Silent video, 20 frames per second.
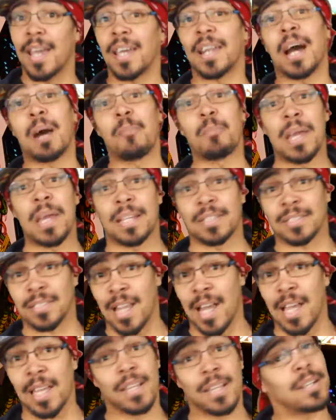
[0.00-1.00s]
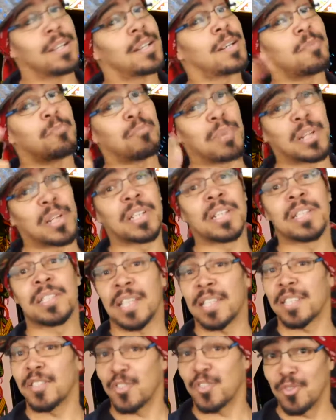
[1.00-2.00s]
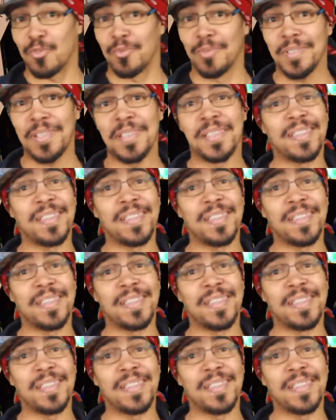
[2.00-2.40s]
And Aunt May is like, bro, you need to take your suit.